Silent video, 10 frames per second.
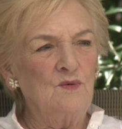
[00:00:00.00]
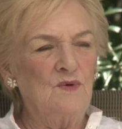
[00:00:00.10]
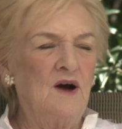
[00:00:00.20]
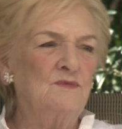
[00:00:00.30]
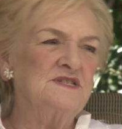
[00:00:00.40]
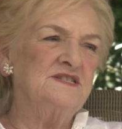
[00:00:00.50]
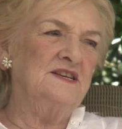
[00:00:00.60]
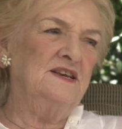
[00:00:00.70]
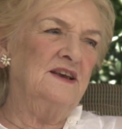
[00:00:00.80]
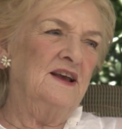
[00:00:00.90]
I was
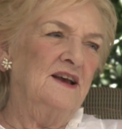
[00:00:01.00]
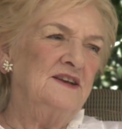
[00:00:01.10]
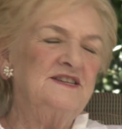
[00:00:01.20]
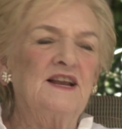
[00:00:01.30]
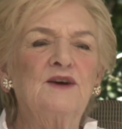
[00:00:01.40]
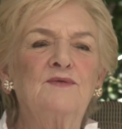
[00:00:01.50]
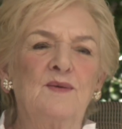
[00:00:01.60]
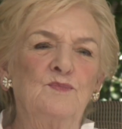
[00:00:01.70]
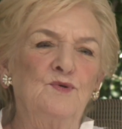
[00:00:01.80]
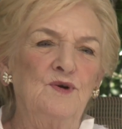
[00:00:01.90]
the
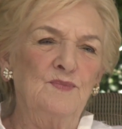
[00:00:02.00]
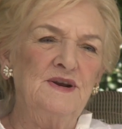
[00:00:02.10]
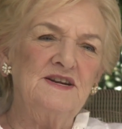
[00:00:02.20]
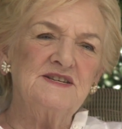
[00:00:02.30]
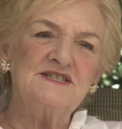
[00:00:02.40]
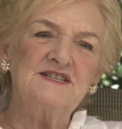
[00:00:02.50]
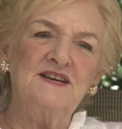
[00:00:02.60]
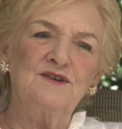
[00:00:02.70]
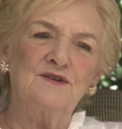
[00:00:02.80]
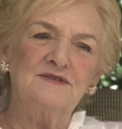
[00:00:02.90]
telegram boy. We did a
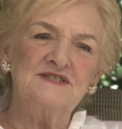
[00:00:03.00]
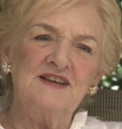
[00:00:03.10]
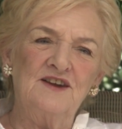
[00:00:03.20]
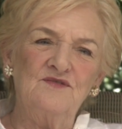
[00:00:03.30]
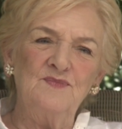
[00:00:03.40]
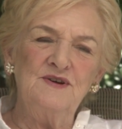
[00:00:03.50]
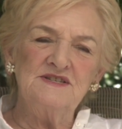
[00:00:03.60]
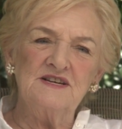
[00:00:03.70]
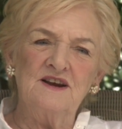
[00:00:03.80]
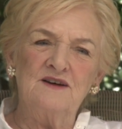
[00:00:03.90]
skit on The Sound of
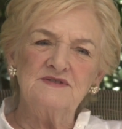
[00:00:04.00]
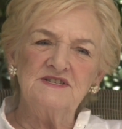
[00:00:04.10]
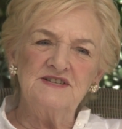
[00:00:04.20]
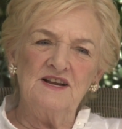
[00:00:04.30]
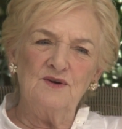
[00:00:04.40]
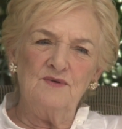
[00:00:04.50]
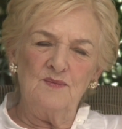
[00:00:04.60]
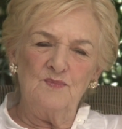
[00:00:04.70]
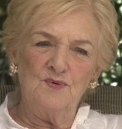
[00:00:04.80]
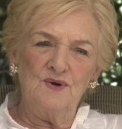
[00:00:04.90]
Music, and I was the
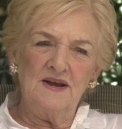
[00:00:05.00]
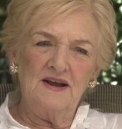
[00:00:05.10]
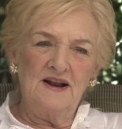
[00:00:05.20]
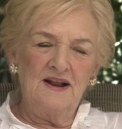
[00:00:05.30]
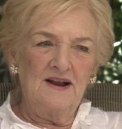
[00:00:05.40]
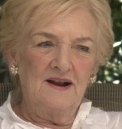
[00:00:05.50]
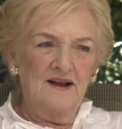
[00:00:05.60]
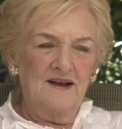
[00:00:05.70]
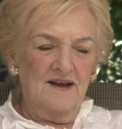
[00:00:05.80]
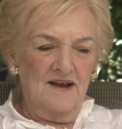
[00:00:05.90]
telegram boy.
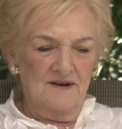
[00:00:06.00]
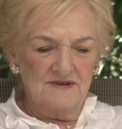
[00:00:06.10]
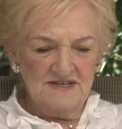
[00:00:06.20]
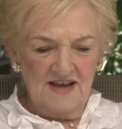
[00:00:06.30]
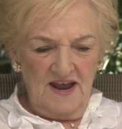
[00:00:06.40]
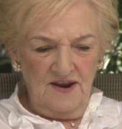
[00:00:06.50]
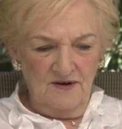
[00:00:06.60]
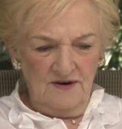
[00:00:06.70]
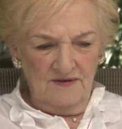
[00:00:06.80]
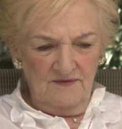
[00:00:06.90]
And I was skating
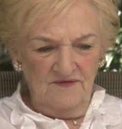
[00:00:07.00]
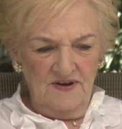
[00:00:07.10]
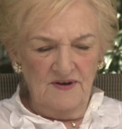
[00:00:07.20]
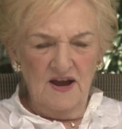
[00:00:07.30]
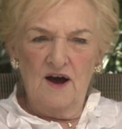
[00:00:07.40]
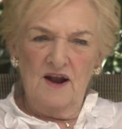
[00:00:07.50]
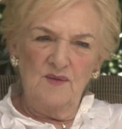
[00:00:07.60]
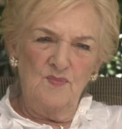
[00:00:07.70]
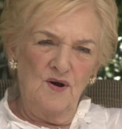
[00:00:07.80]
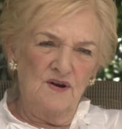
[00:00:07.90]
on a very highly
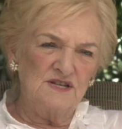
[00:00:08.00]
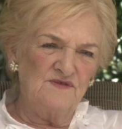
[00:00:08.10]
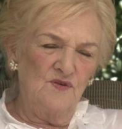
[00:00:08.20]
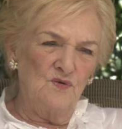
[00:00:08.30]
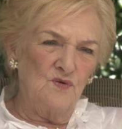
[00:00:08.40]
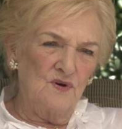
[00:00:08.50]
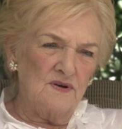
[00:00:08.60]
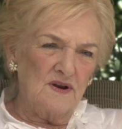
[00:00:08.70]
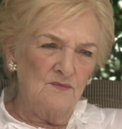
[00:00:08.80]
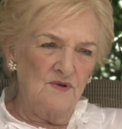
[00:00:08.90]
polished floor
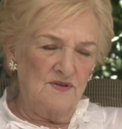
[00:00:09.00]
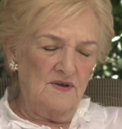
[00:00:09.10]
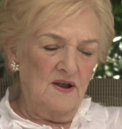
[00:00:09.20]
with